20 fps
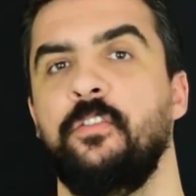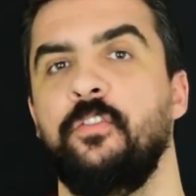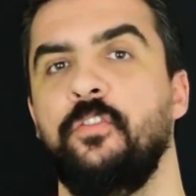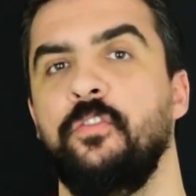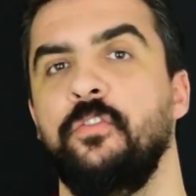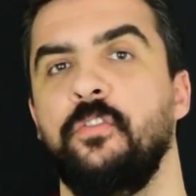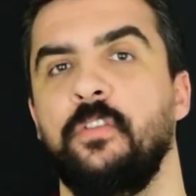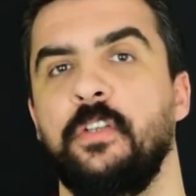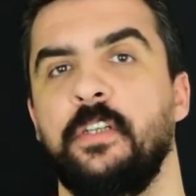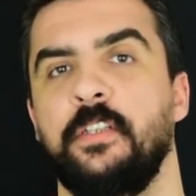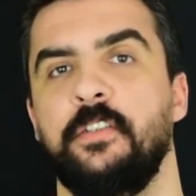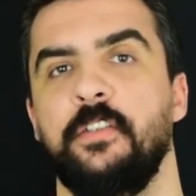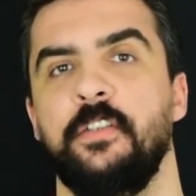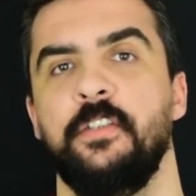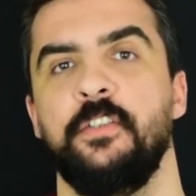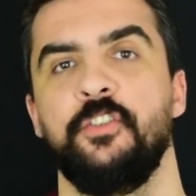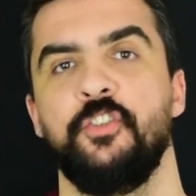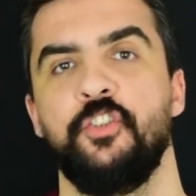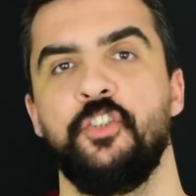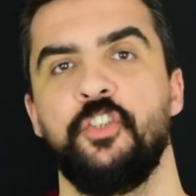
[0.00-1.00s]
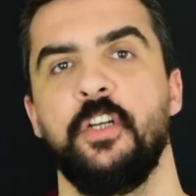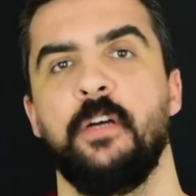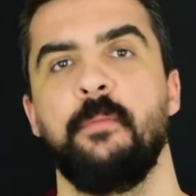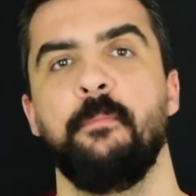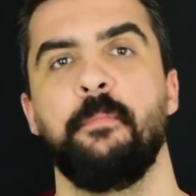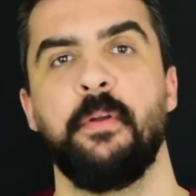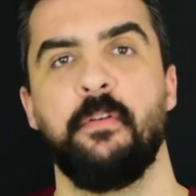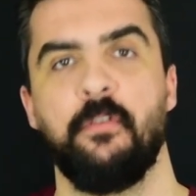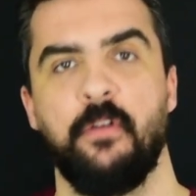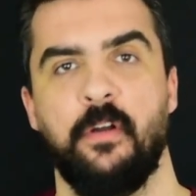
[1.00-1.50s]
Do not
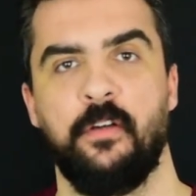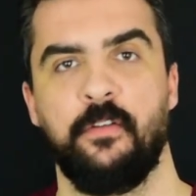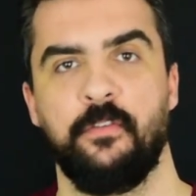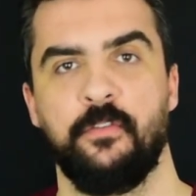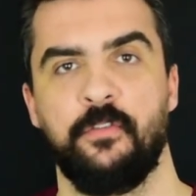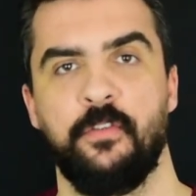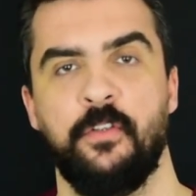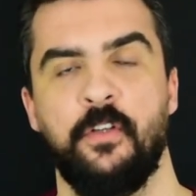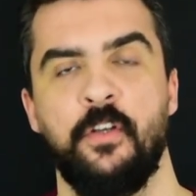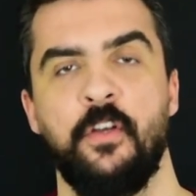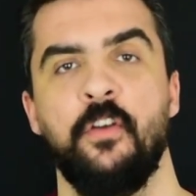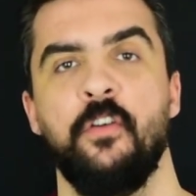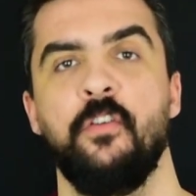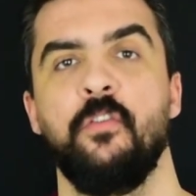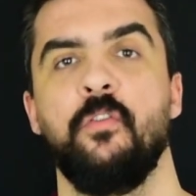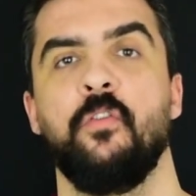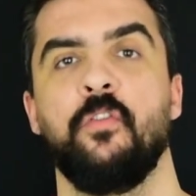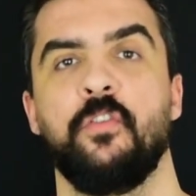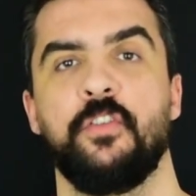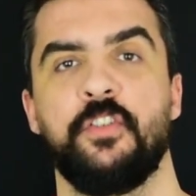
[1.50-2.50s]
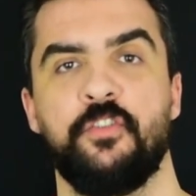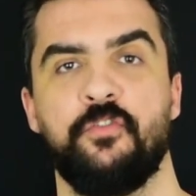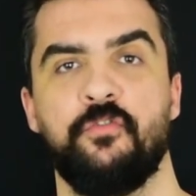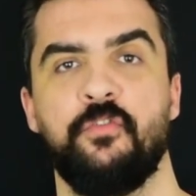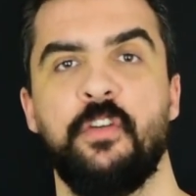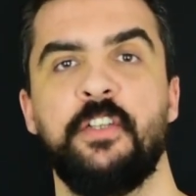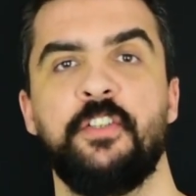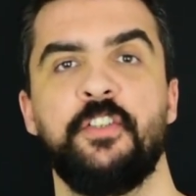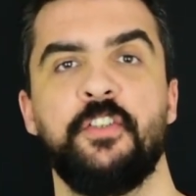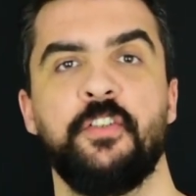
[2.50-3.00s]
jump around or
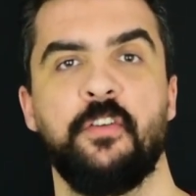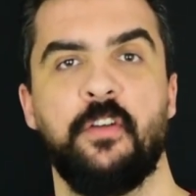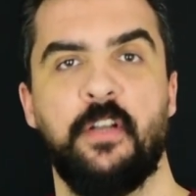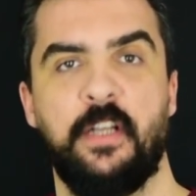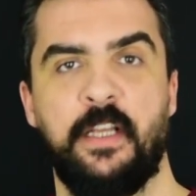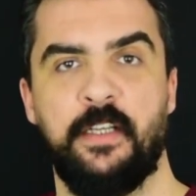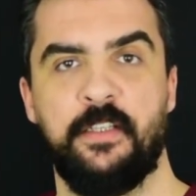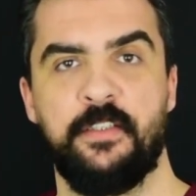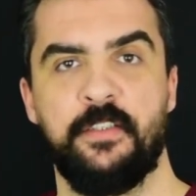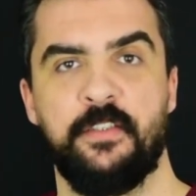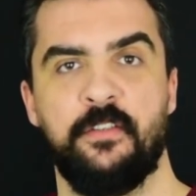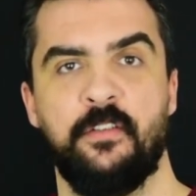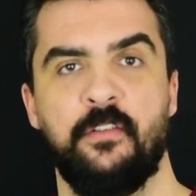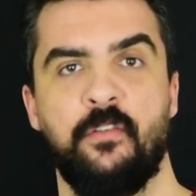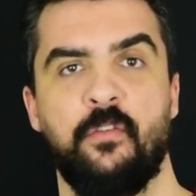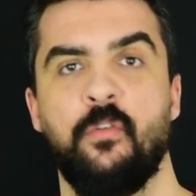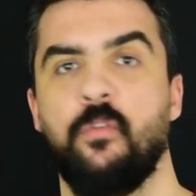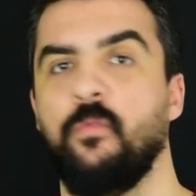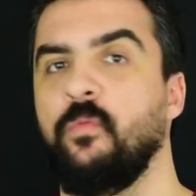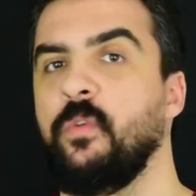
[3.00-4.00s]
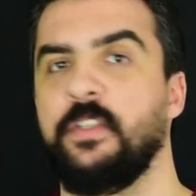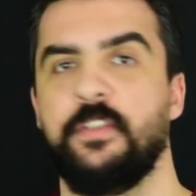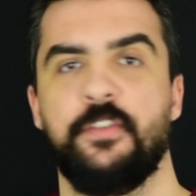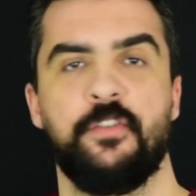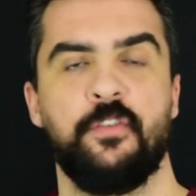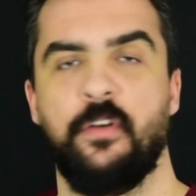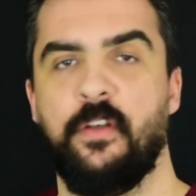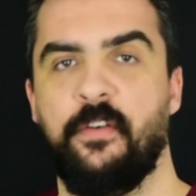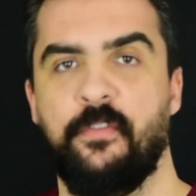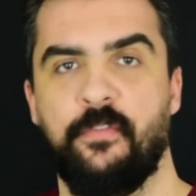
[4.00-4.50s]
stretch your legs or
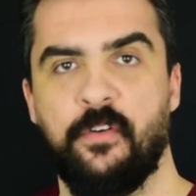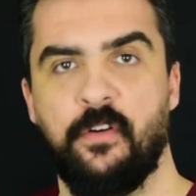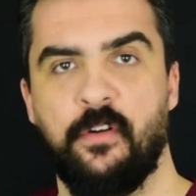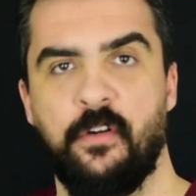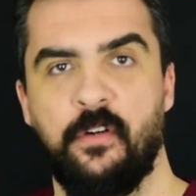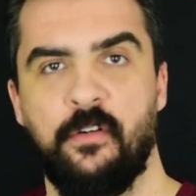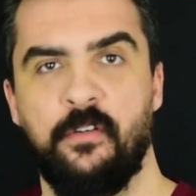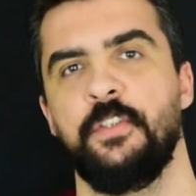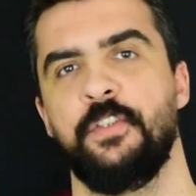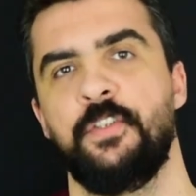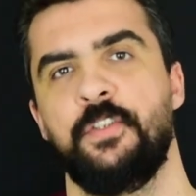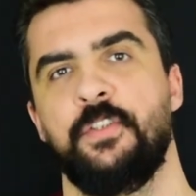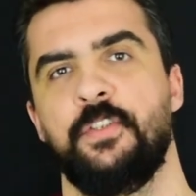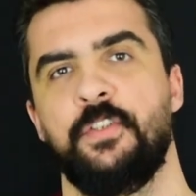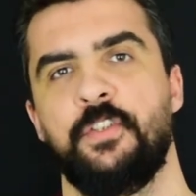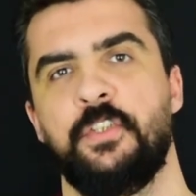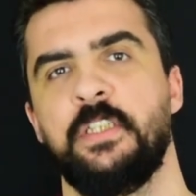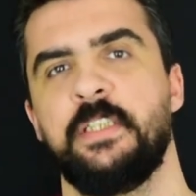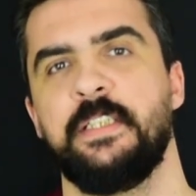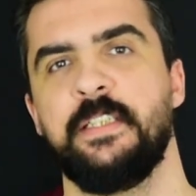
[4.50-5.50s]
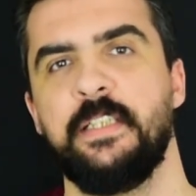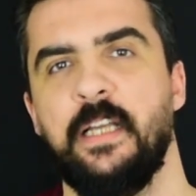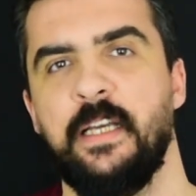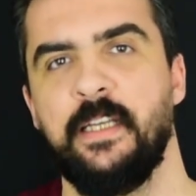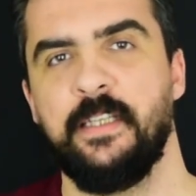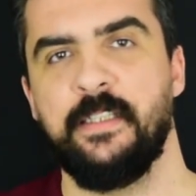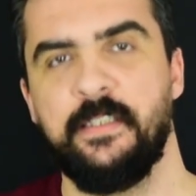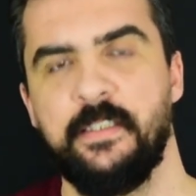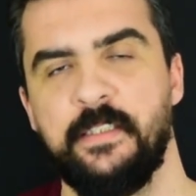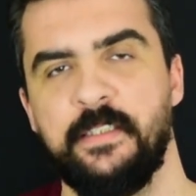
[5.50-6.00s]
whatsoever. Just
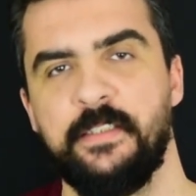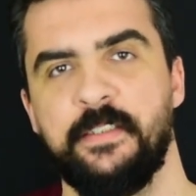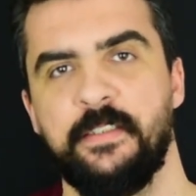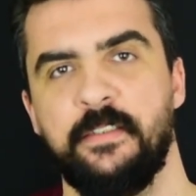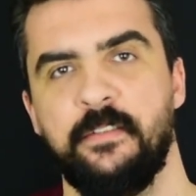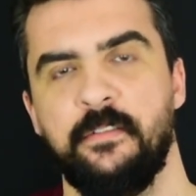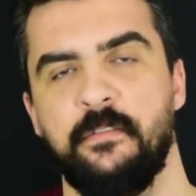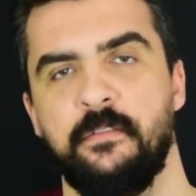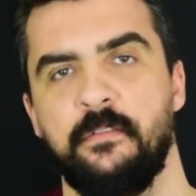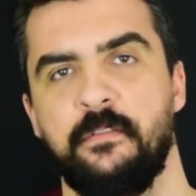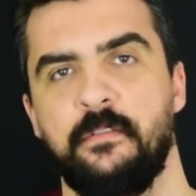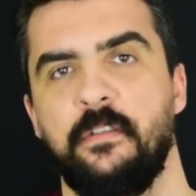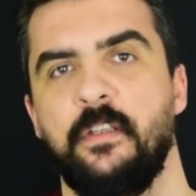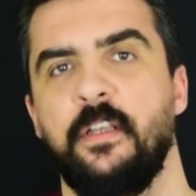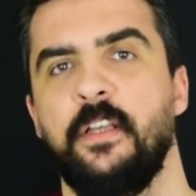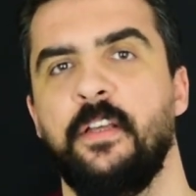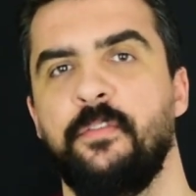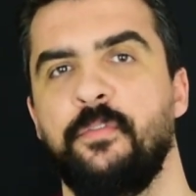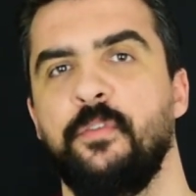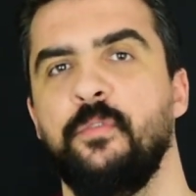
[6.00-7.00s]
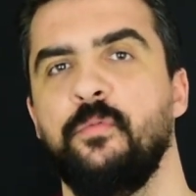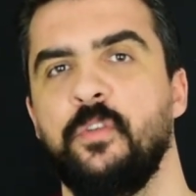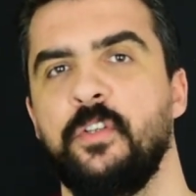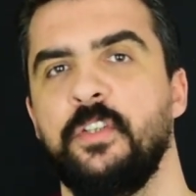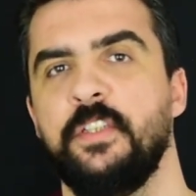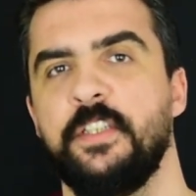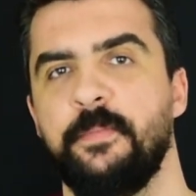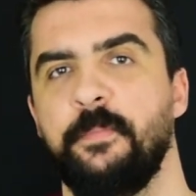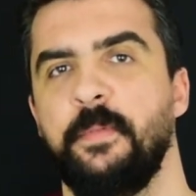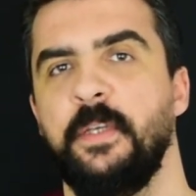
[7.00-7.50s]
like this, if you
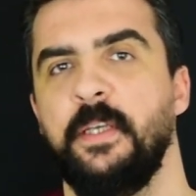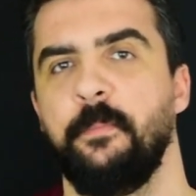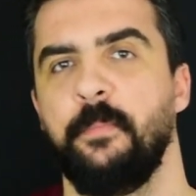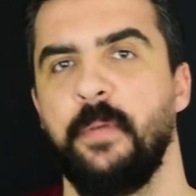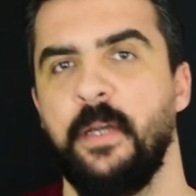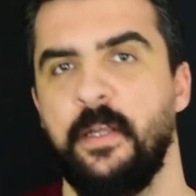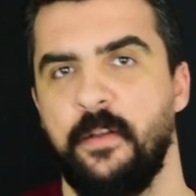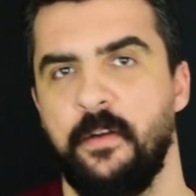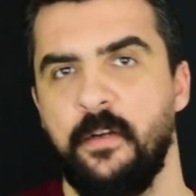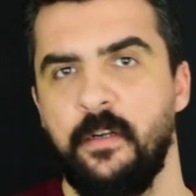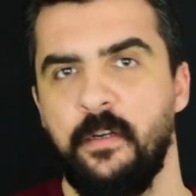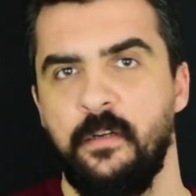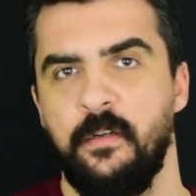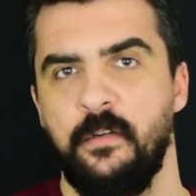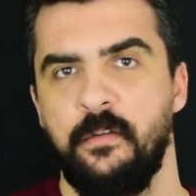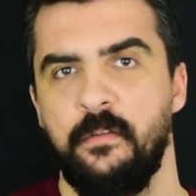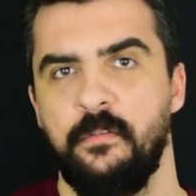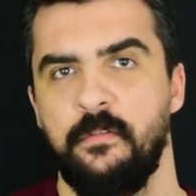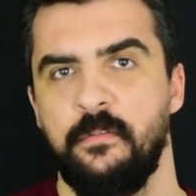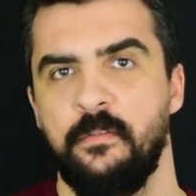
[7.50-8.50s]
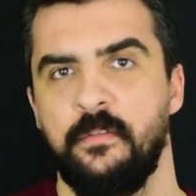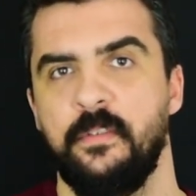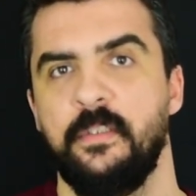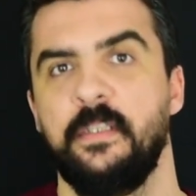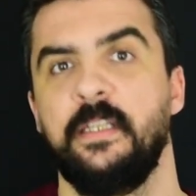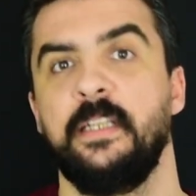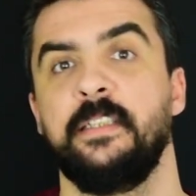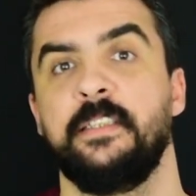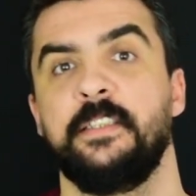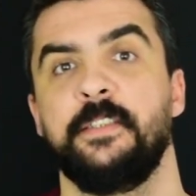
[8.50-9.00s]
want to speak better,
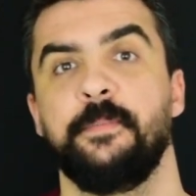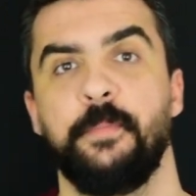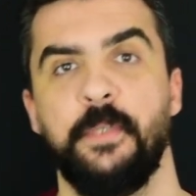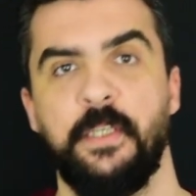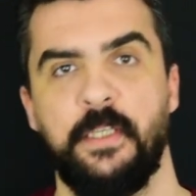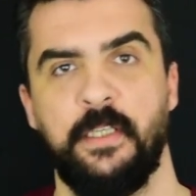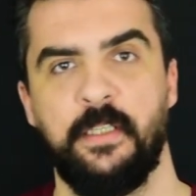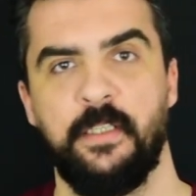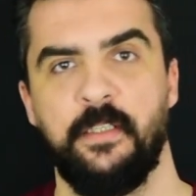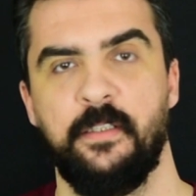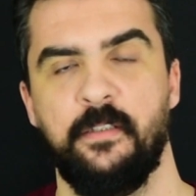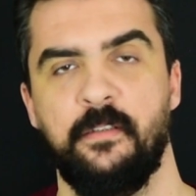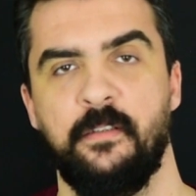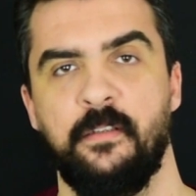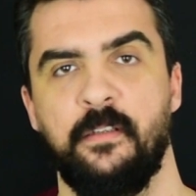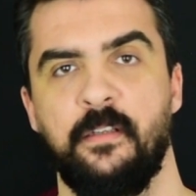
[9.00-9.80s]
then speak.